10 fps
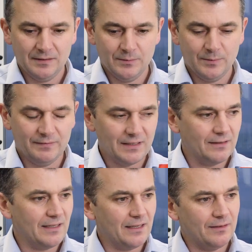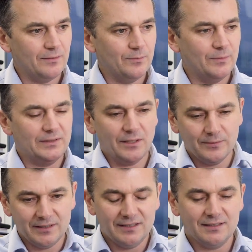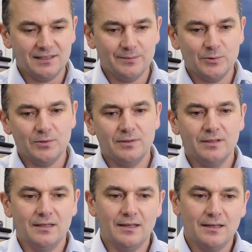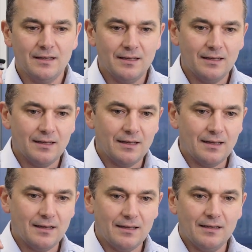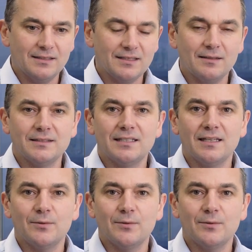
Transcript: For the second half of the day, our videographer got to spend the afternoon with a